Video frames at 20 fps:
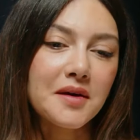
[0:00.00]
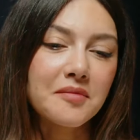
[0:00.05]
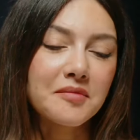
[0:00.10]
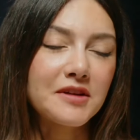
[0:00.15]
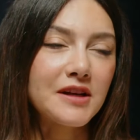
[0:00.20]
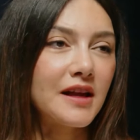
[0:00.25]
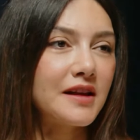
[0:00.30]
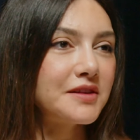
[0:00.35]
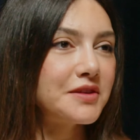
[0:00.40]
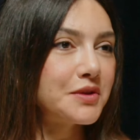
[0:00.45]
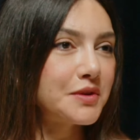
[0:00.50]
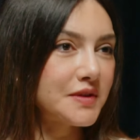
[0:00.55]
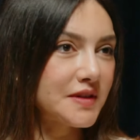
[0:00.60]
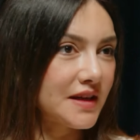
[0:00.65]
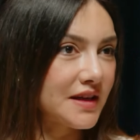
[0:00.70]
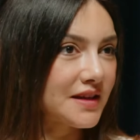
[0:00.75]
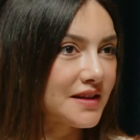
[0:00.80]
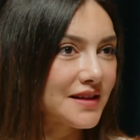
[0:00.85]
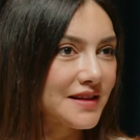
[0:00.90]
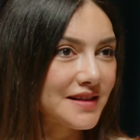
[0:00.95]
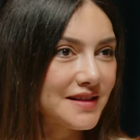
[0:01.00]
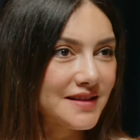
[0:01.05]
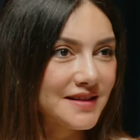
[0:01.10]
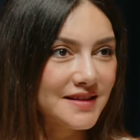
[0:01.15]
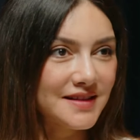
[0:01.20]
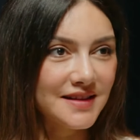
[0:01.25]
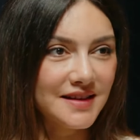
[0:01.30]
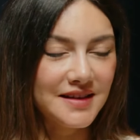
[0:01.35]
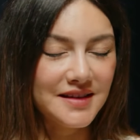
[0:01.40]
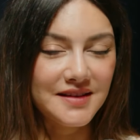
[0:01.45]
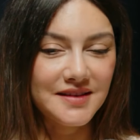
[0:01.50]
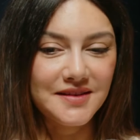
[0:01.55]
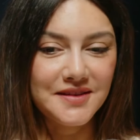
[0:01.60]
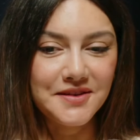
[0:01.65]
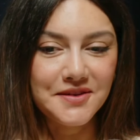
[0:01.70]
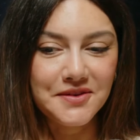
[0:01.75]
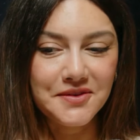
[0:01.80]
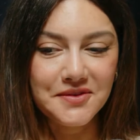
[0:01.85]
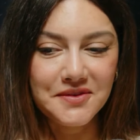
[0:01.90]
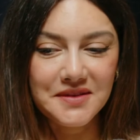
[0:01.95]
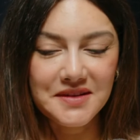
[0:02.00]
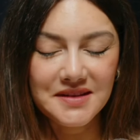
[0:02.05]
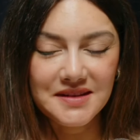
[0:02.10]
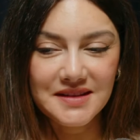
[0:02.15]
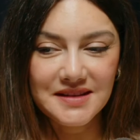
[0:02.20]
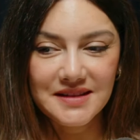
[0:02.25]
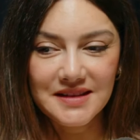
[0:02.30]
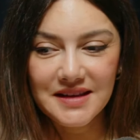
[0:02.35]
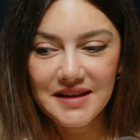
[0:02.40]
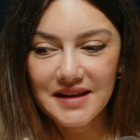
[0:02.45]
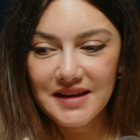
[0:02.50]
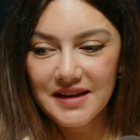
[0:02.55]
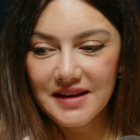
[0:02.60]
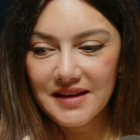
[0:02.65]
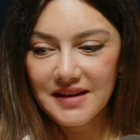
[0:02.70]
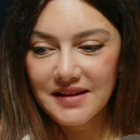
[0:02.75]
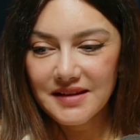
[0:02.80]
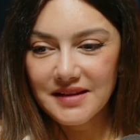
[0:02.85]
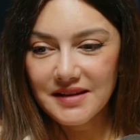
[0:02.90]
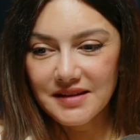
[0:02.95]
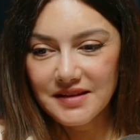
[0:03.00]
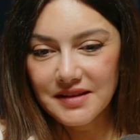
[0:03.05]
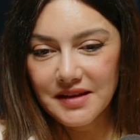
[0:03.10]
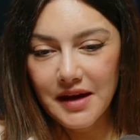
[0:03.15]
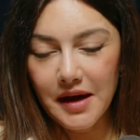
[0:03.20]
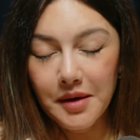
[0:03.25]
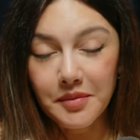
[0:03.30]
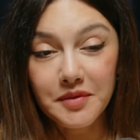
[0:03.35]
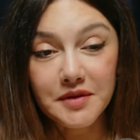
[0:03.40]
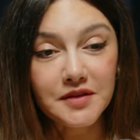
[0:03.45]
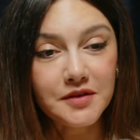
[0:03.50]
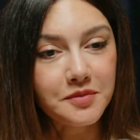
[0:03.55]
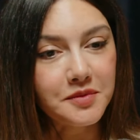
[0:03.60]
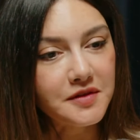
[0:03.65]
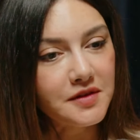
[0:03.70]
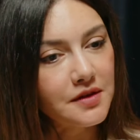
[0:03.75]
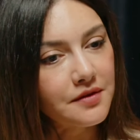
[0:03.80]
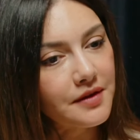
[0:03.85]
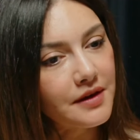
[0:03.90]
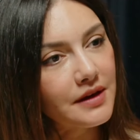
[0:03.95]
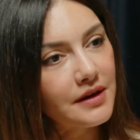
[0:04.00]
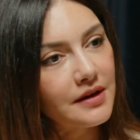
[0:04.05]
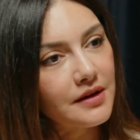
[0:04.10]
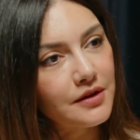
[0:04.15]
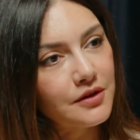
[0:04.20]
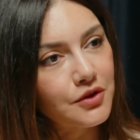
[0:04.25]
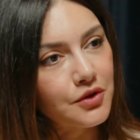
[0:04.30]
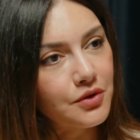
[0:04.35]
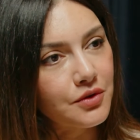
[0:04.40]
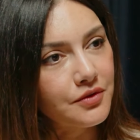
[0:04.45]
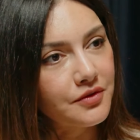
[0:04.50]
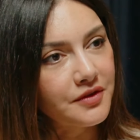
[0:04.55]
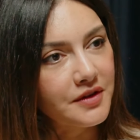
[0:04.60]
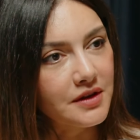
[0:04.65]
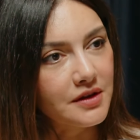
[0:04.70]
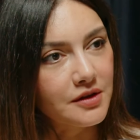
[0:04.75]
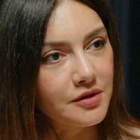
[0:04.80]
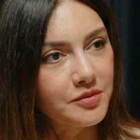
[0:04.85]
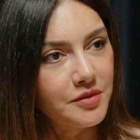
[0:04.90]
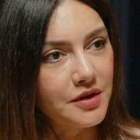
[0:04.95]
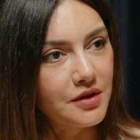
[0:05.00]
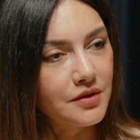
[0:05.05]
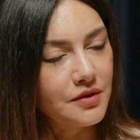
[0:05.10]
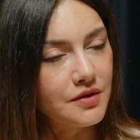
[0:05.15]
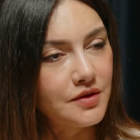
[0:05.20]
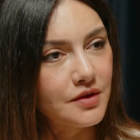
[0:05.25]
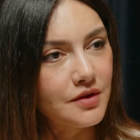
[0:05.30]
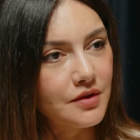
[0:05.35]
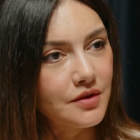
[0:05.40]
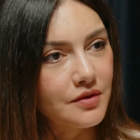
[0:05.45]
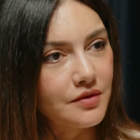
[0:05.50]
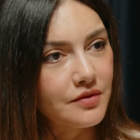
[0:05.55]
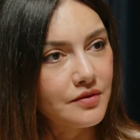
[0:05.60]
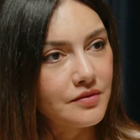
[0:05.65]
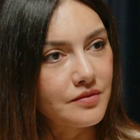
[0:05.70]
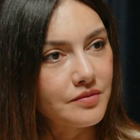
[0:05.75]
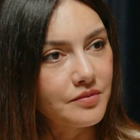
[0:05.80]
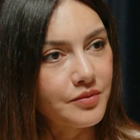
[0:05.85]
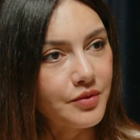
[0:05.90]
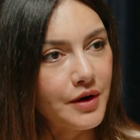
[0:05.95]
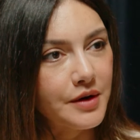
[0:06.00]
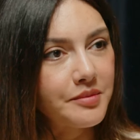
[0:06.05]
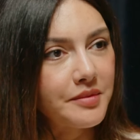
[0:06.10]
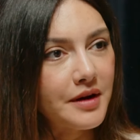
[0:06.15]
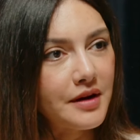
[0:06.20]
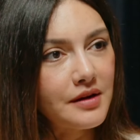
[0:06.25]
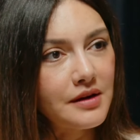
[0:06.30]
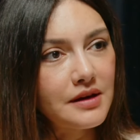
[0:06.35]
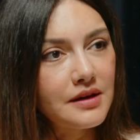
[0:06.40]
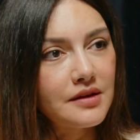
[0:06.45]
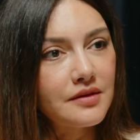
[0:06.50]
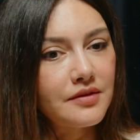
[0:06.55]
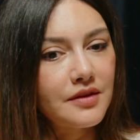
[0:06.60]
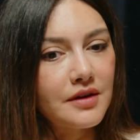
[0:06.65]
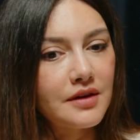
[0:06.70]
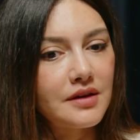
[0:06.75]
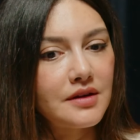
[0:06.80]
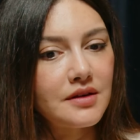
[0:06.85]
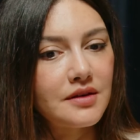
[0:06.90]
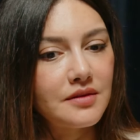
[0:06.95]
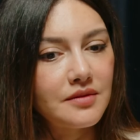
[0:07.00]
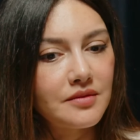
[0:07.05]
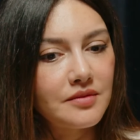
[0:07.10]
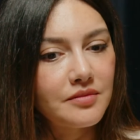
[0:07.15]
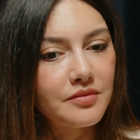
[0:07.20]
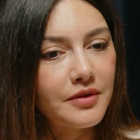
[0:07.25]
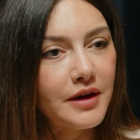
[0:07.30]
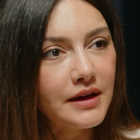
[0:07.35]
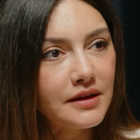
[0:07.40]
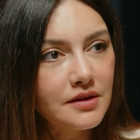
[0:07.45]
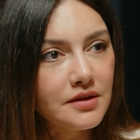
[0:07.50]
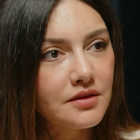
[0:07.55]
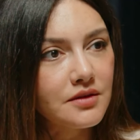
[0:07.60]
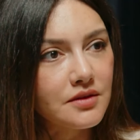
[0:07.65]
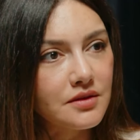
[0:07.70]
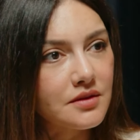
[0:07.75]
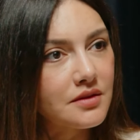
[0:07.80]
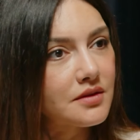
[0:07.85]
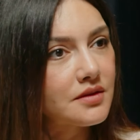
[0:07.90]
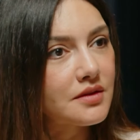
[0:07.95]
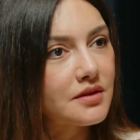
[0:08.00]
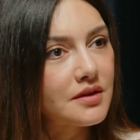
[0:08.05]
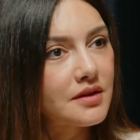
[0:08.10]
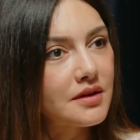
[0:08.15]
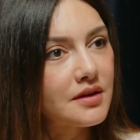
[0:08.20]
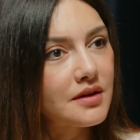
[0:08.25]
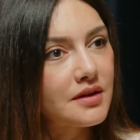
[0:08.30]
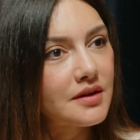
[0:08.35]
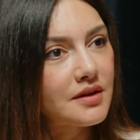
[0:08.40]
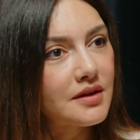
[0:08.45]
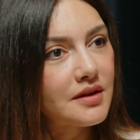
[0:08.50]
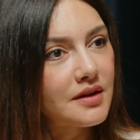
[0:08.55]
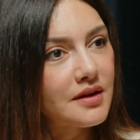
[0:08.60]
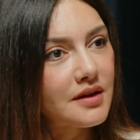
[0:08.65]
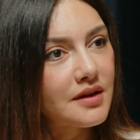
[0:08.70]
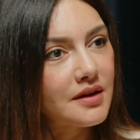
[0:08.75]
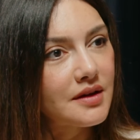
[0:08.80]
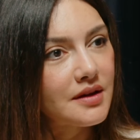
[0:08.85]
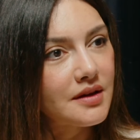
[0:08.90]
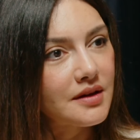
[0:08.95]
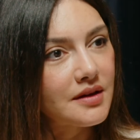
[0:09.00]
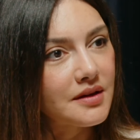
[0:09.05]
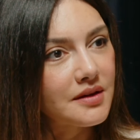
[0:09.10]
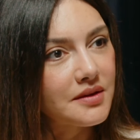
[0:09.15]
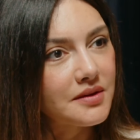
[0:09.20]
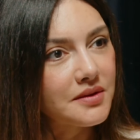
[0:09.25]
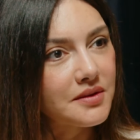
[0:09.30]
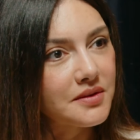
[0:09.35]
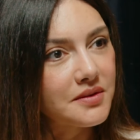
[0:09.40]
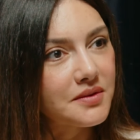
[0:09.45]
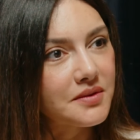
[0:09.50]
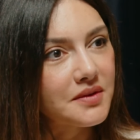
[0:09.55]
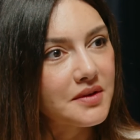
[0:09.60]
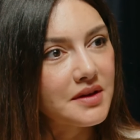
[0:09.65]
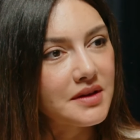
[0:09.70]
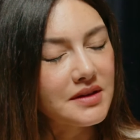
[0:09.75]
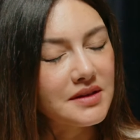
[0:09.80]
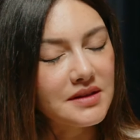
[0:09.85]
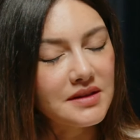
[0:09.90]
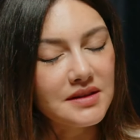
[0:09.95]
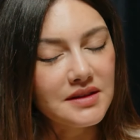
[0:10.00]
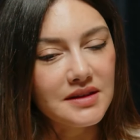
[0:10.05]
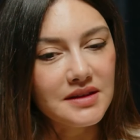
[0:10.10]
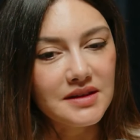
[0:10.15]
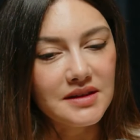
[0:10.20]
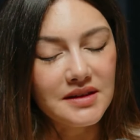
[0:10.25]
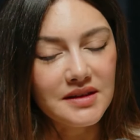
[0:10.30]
I'm glad you say this. There's this gap, and specifically in your field, because you're primarily very practical. It's